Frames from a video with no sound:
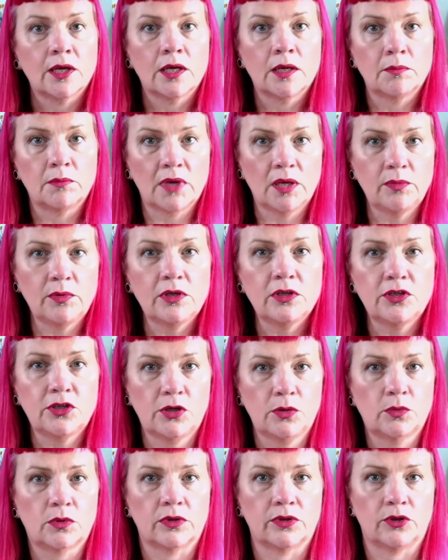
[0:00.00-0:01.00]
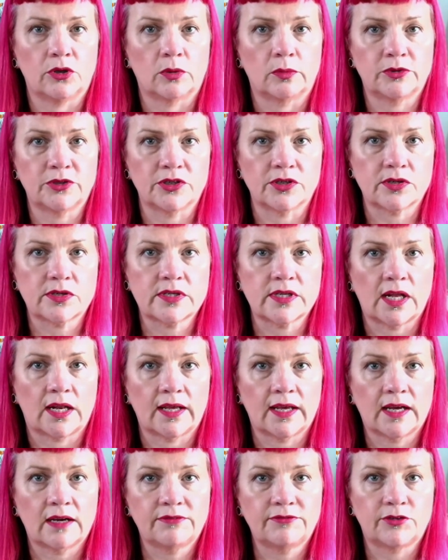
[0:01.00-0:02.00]
maybe you do want the option to sell it
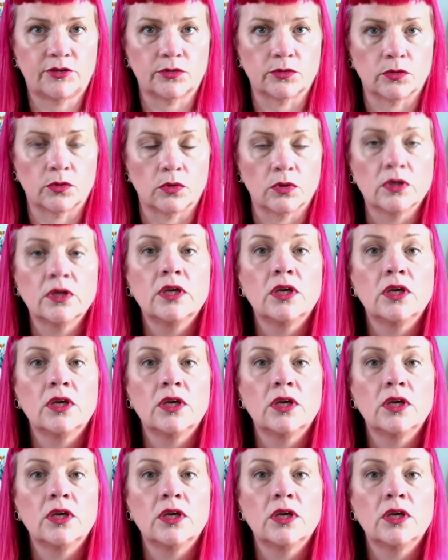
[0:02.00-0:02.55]
after all.